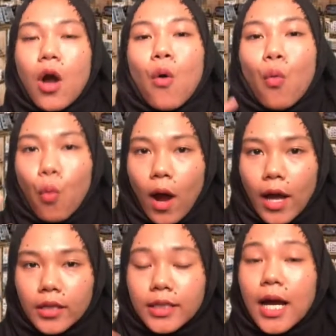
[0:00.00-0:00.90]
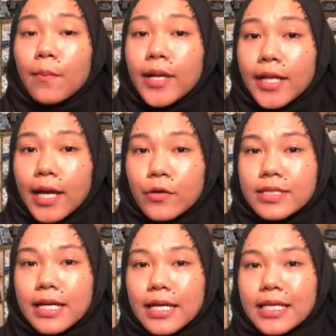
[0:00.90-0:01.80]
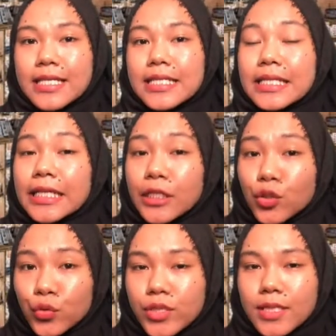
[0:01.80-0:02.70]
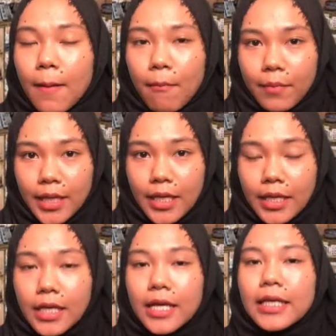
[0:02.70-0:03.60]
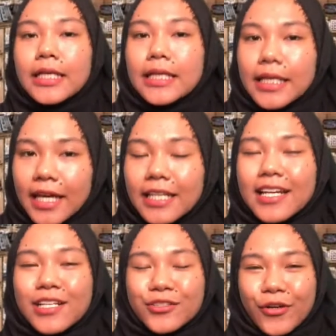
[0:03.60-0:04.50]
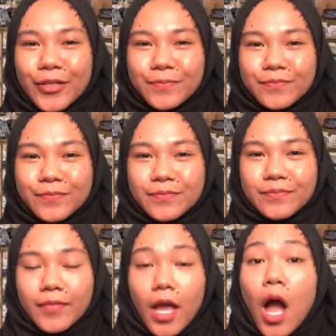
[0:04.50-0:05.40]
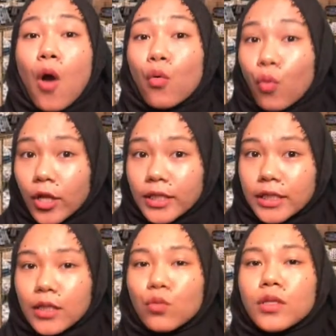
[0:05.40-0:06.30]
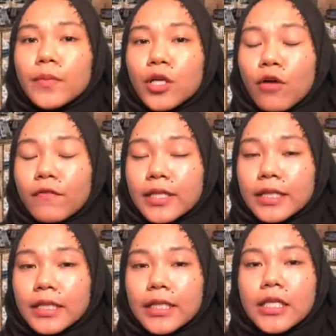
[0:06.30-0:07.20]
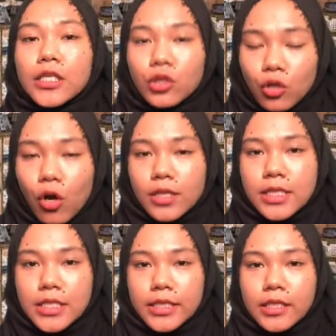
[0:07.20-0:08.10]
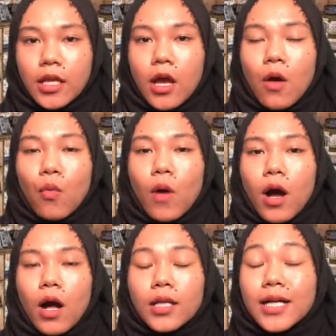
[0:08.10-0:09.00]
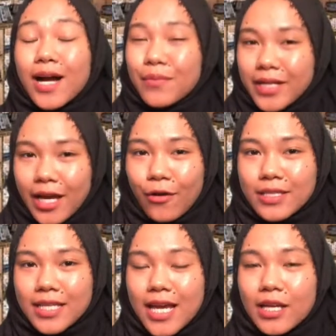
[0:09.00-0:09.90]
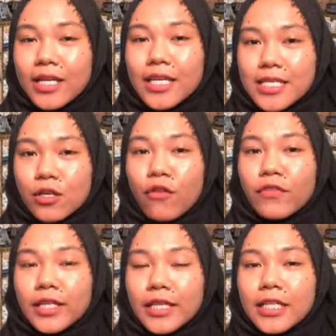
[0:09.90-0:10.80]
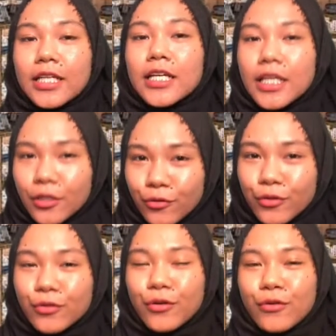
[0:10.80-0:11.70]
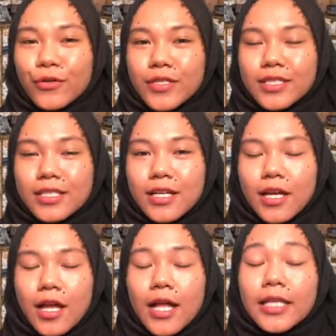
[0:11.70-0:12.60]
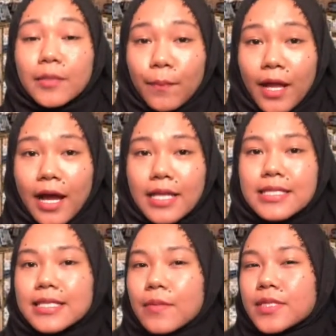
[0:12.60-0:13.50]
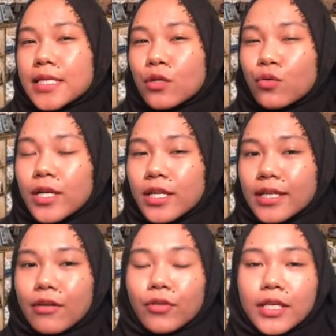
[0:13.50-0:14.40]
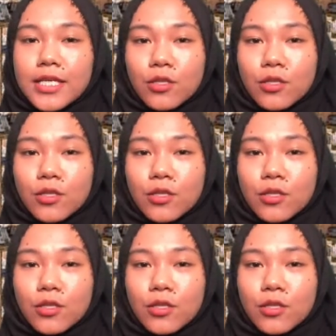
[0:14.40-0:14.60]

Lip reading: while carbon dioxide is reduced, meaning it gains electron. Water will be converted into oxygen, while carbon dioxide is converted into glucose. The plant subsequently releases